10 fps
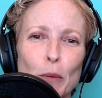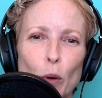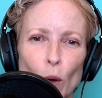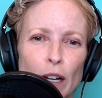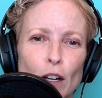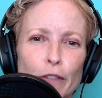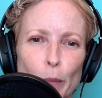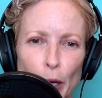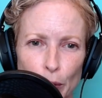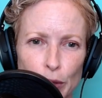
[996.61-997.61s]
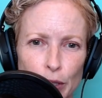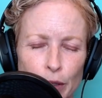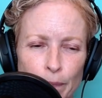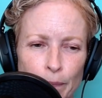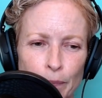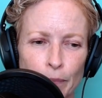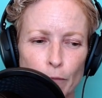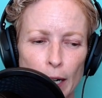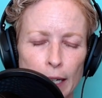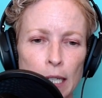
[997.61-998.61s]
point of the pose,
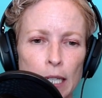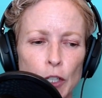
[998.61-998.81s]
right?